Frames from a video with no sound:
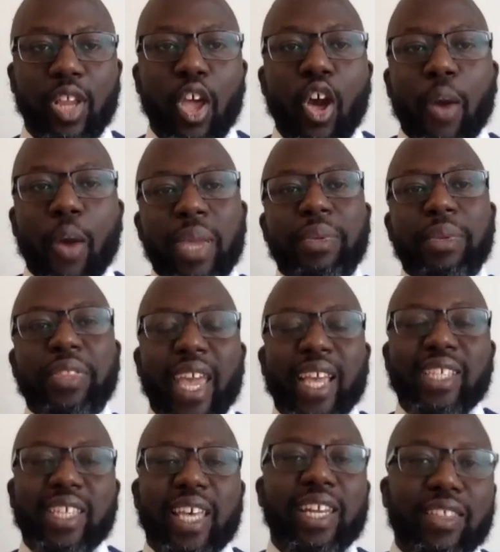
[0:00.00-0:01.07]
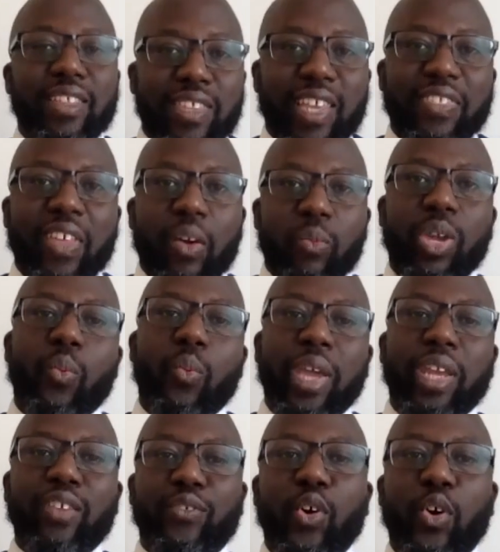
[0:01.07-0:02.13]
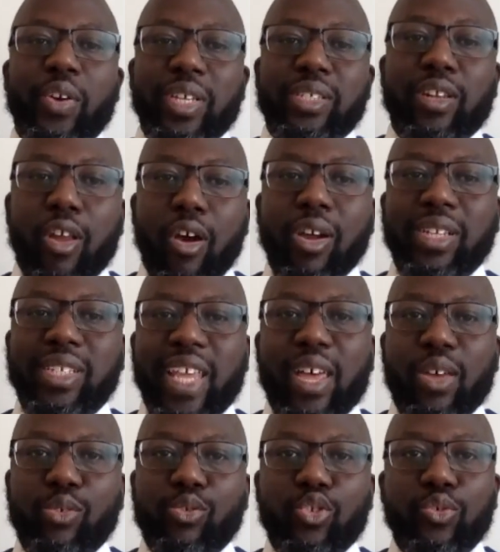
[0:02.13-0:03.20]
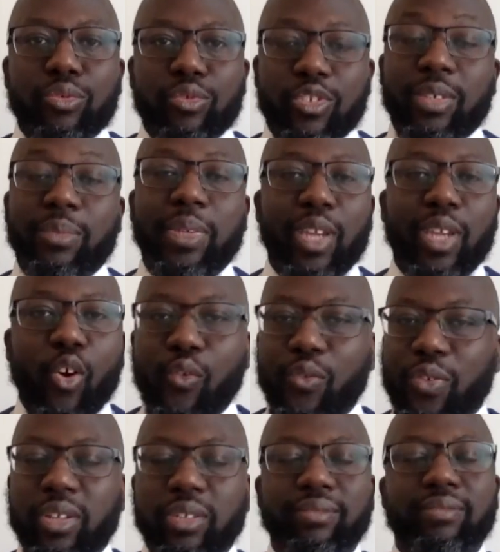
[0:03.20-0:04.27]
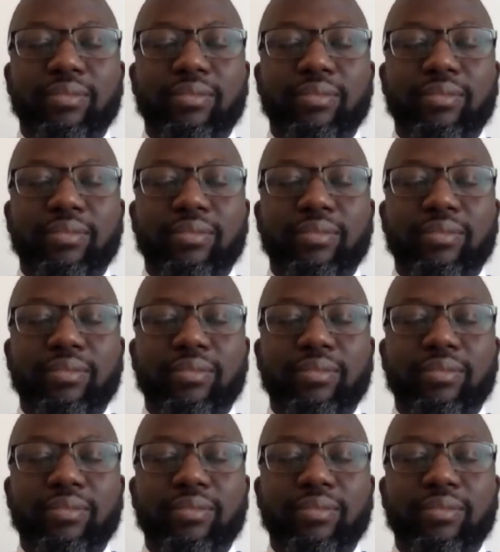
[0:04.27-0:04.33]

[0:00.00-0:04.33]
Or maybe the exciting thing that we are waiting for is lockdown to be over.